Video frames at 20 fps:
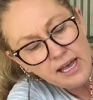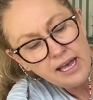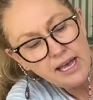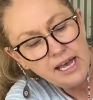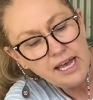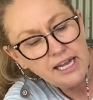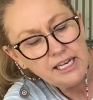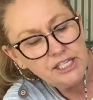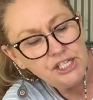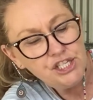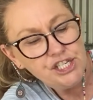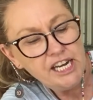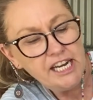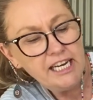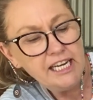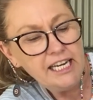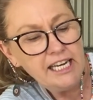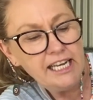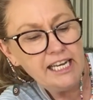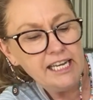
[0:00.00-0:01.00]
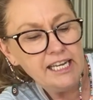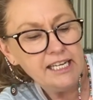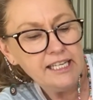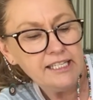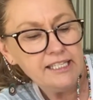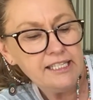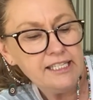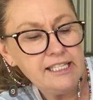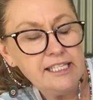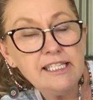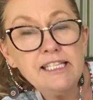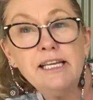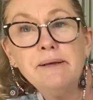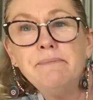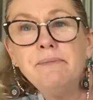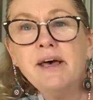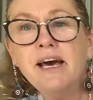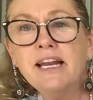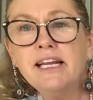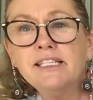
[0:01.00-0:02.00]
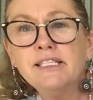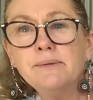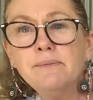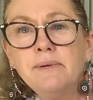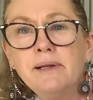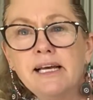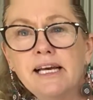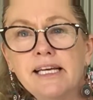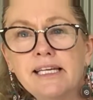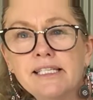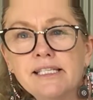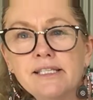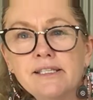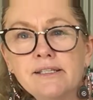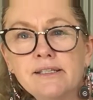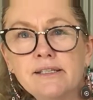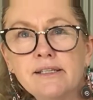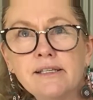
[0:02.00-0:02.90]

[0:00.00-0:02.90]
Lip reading: and gently slip that into place.